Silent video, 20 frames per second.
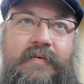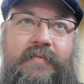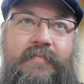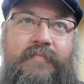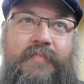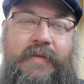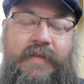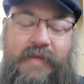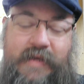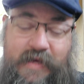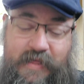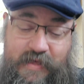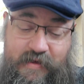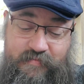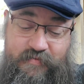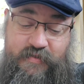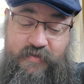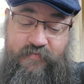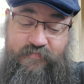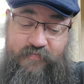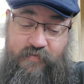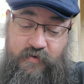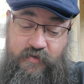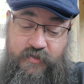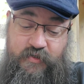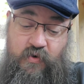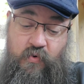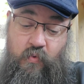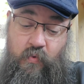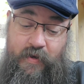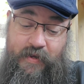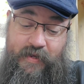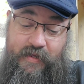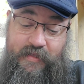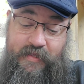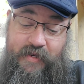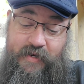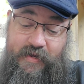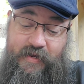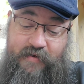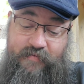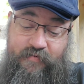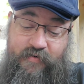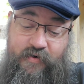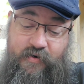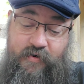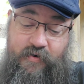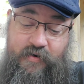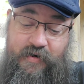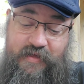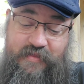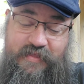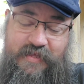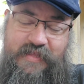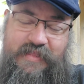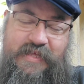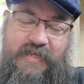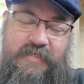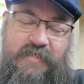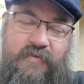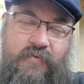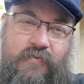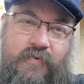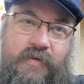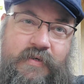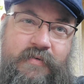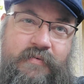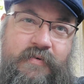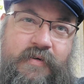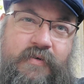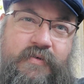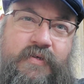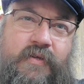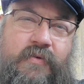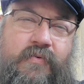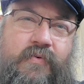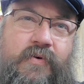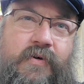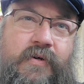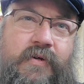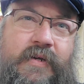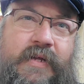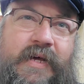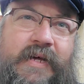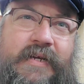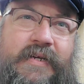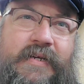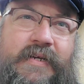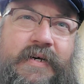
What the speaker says: But yeah, that was the first Queen that I ever heard. I think that's the one. News of the World had